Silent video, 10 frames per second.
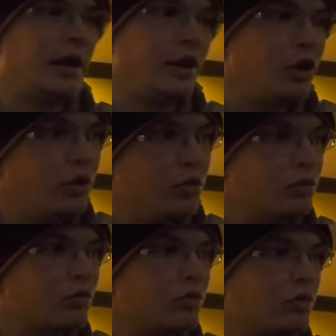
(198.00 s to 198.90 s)
the
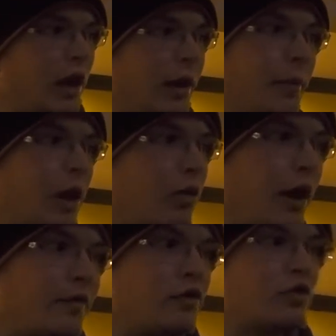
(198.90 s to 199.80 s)
new ammo
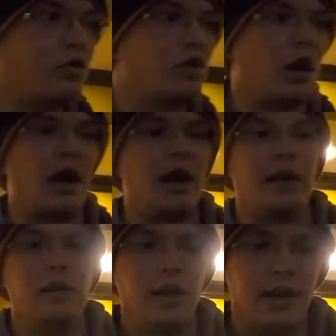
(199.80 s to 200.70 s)
I'm
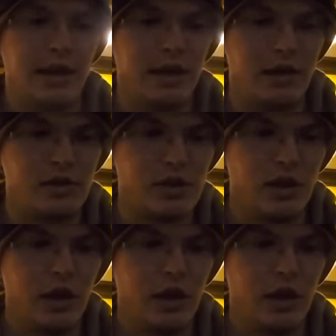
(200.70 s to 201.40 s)
trying is